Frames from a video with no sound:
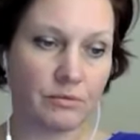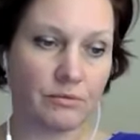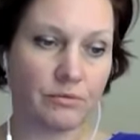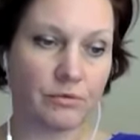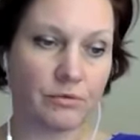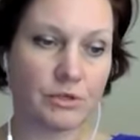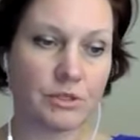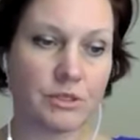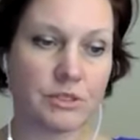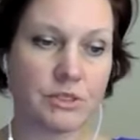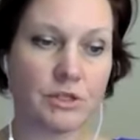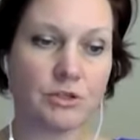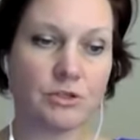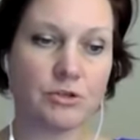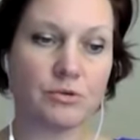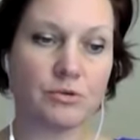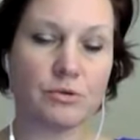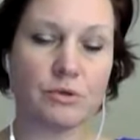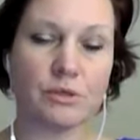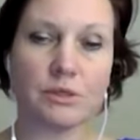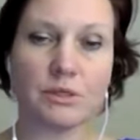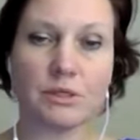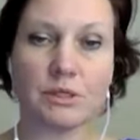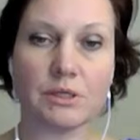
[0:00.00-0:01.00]
For instance,
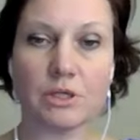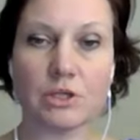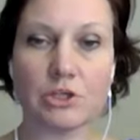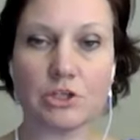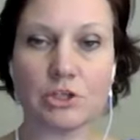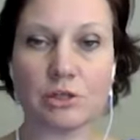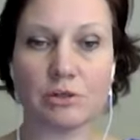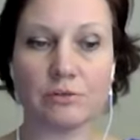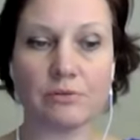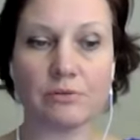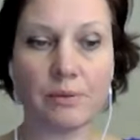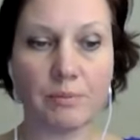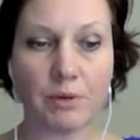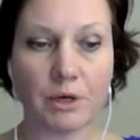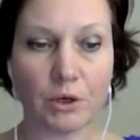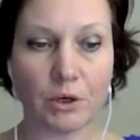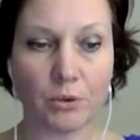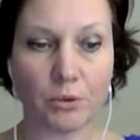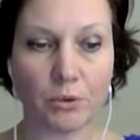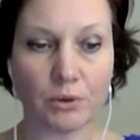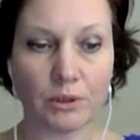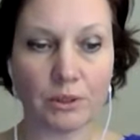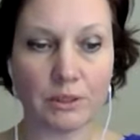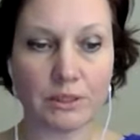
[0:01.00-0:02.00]
during traditional family
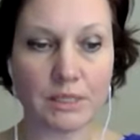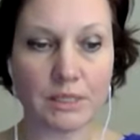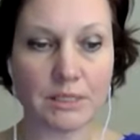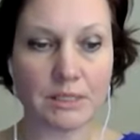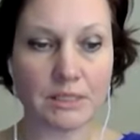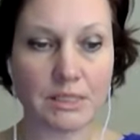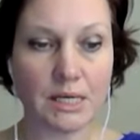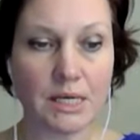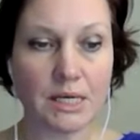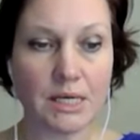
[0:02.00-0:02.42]
holidays,